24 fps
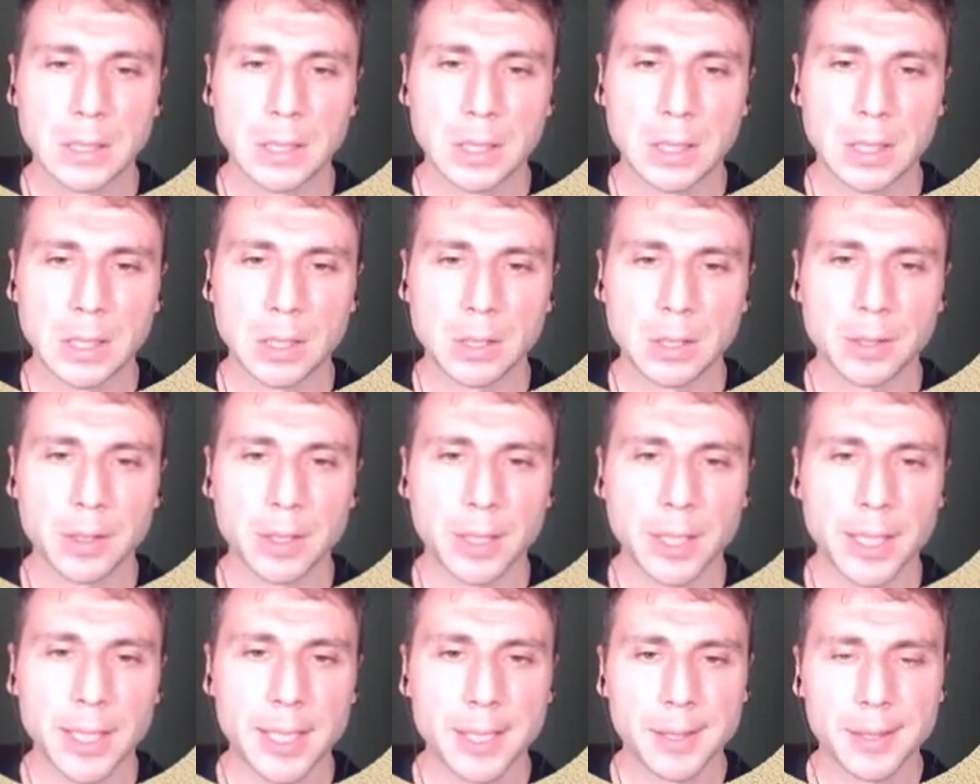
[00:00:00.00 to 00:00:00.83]
All
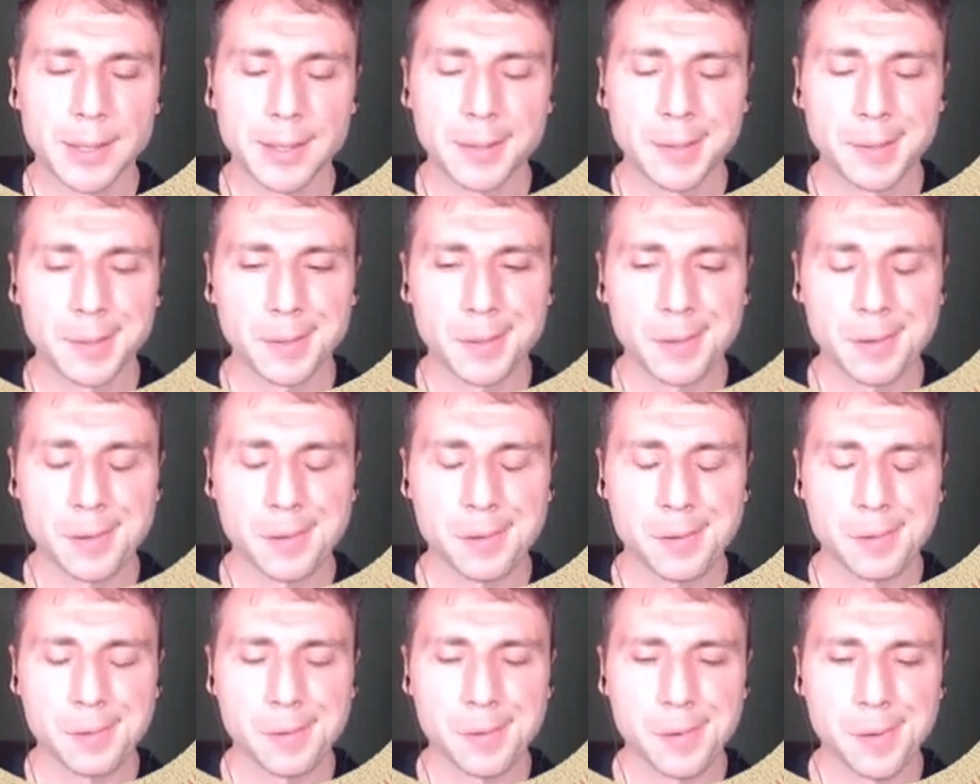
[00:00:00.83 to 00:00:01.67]
right,
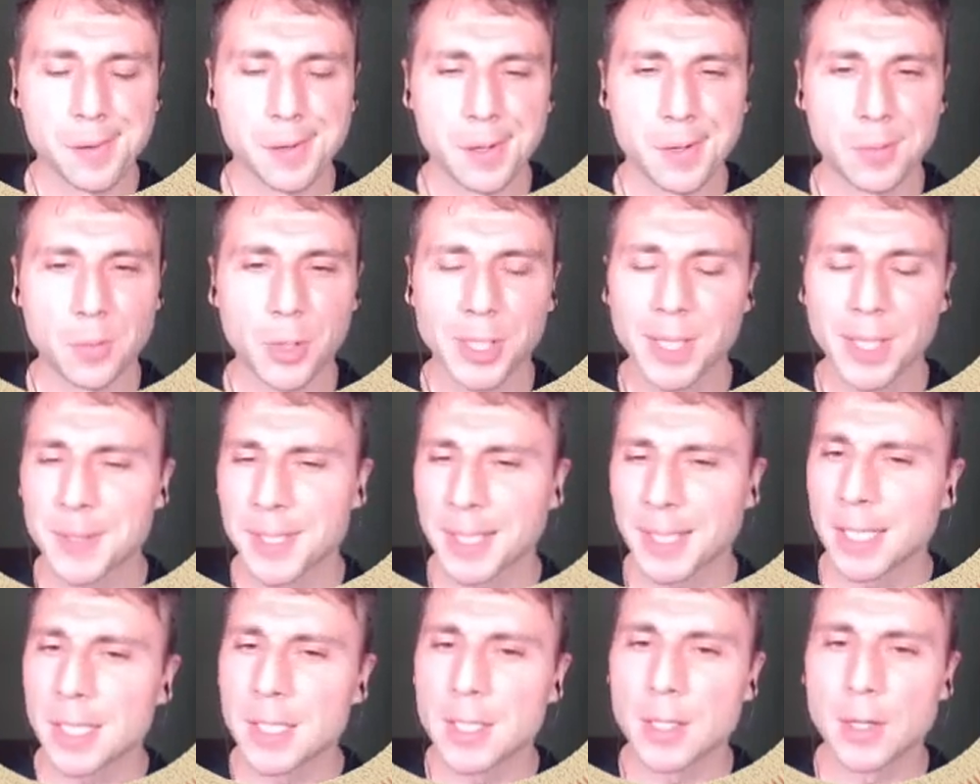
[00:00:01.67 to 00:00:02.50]
what else
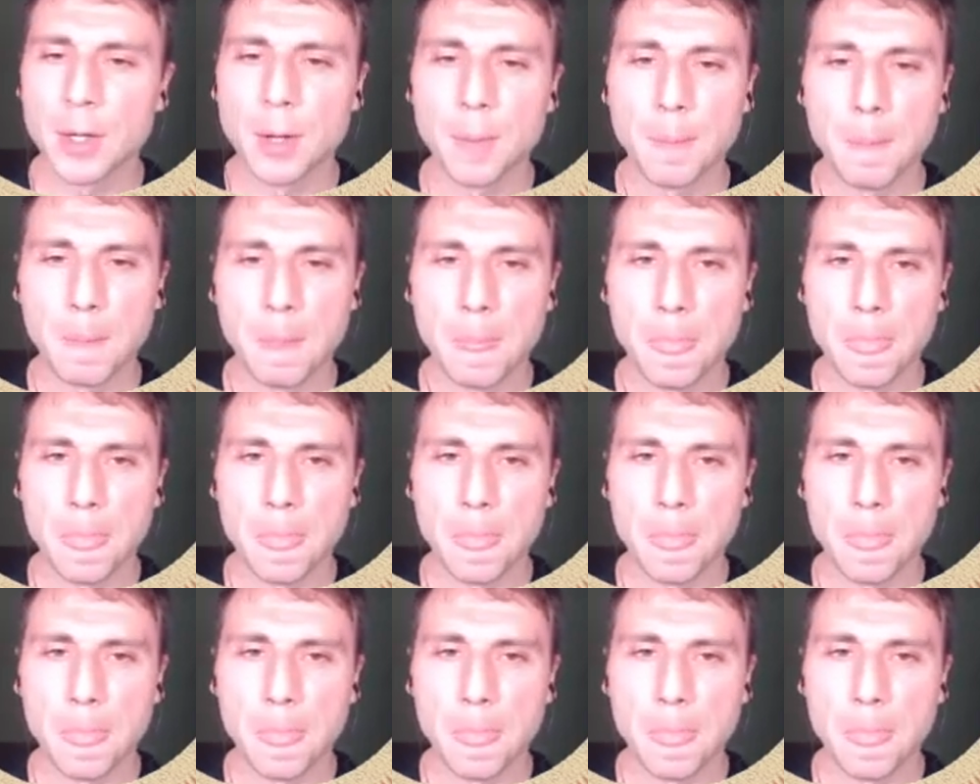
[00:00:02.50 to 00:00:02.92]
I can do?